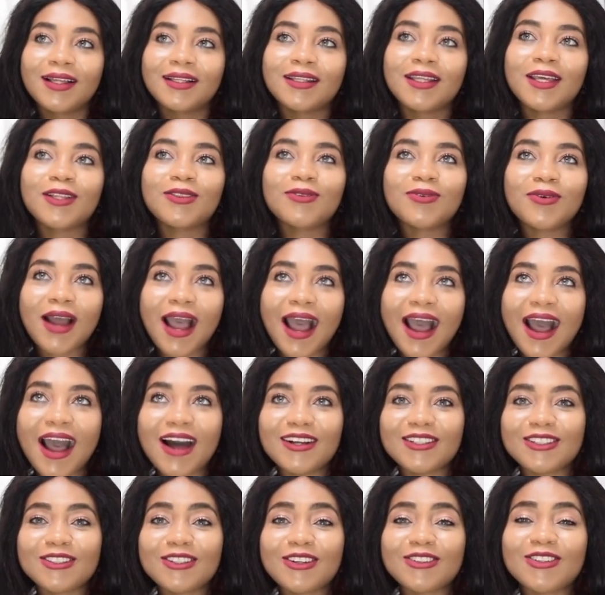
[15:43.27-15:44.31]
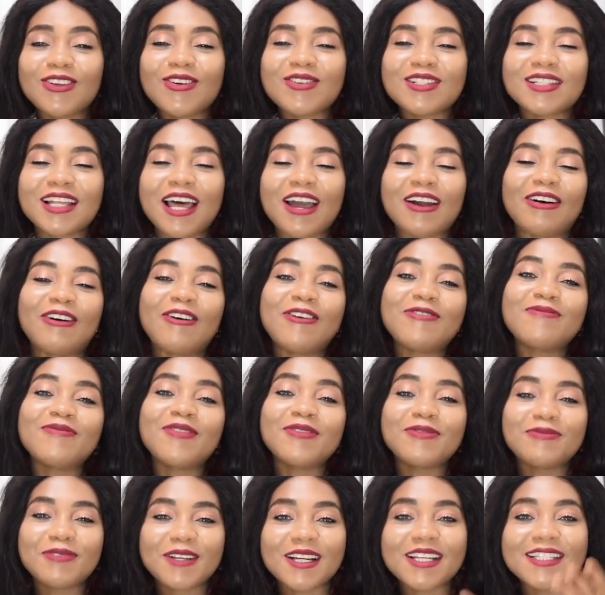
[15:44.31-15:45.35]
They took her out. The doctor was like, oh,
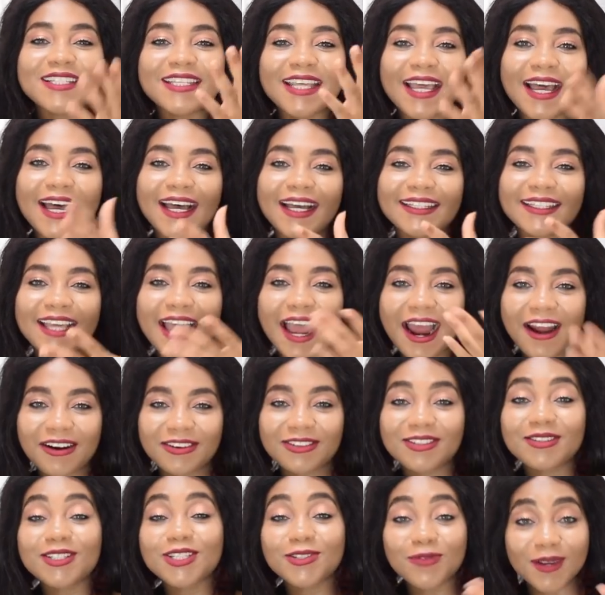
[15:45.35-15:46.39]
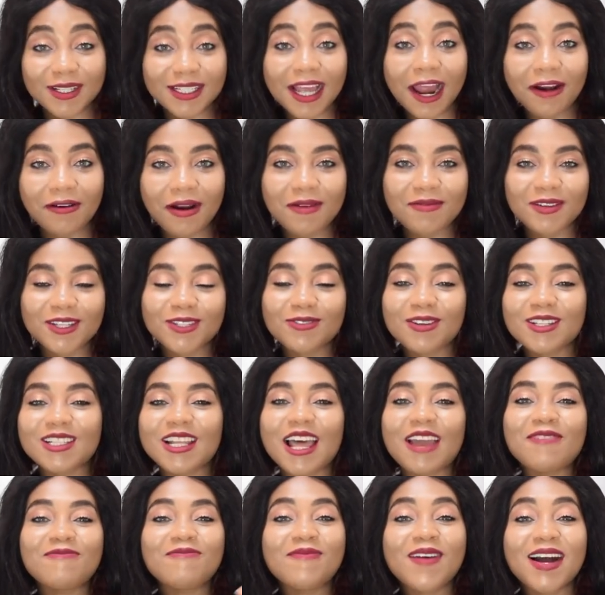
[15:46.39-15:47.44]
because she was Arabic. She was
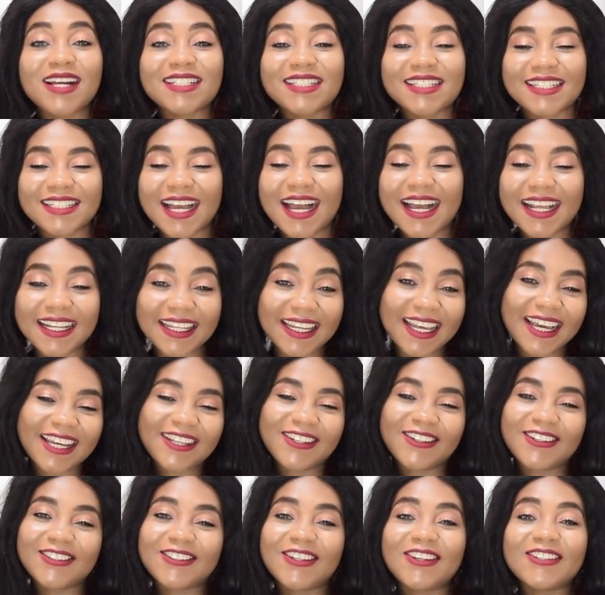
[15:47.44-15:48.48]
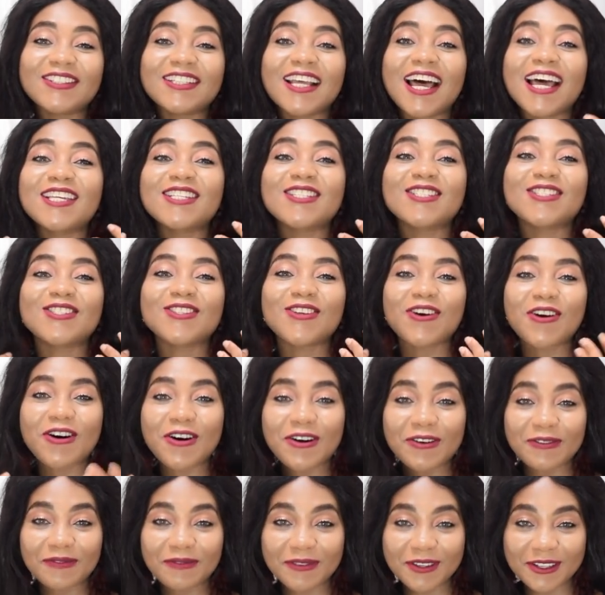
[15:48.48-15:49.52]
like, mashallah, your daughter is
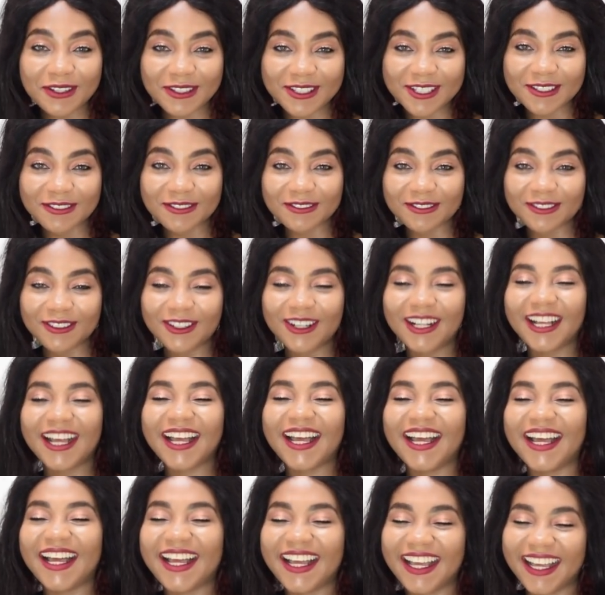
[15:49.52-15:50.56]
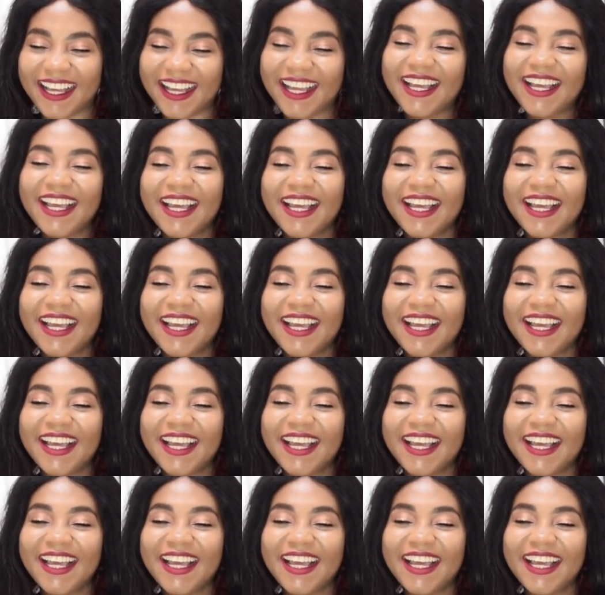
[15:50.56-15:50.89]
so beautiful. Then I